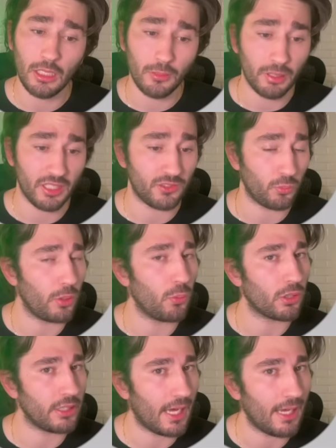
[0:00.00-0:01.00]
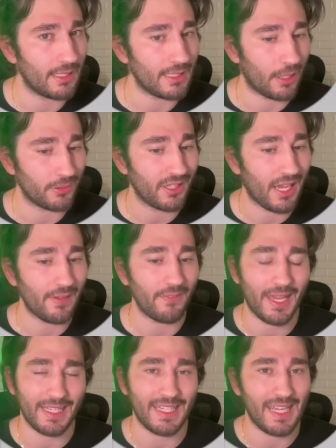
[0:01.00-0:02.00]
But we were not allowed to have
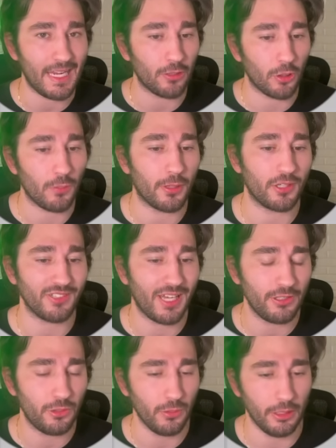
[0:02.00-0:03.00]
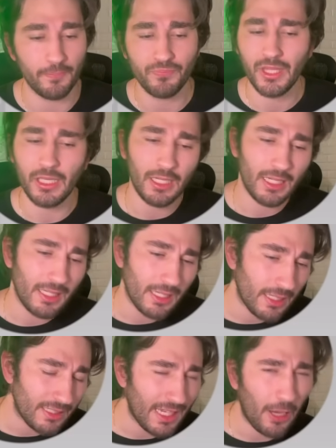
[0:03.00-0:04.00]
any aero parts onto it.
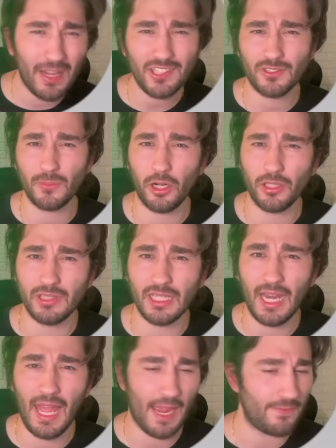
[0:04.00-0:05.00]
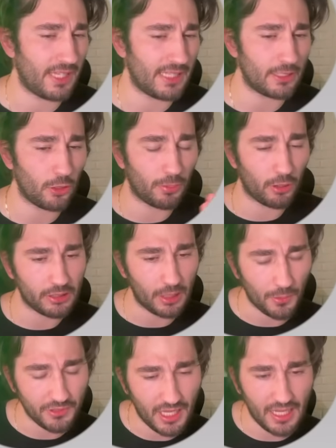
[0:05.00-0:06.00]
Now, Aston Martin did have that little part that
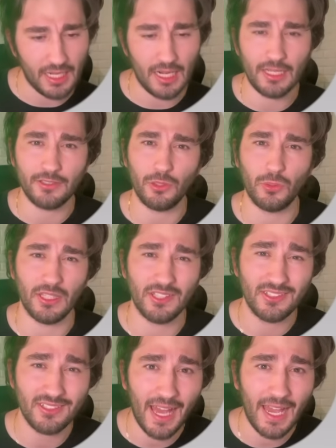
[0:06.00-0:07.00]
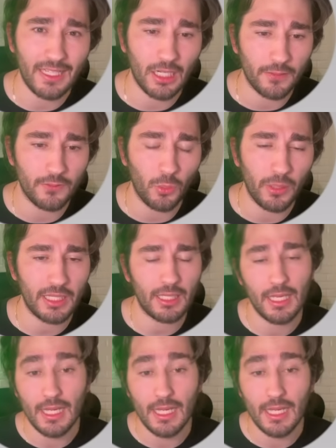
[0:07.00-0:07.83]
was added onto the side of the wing.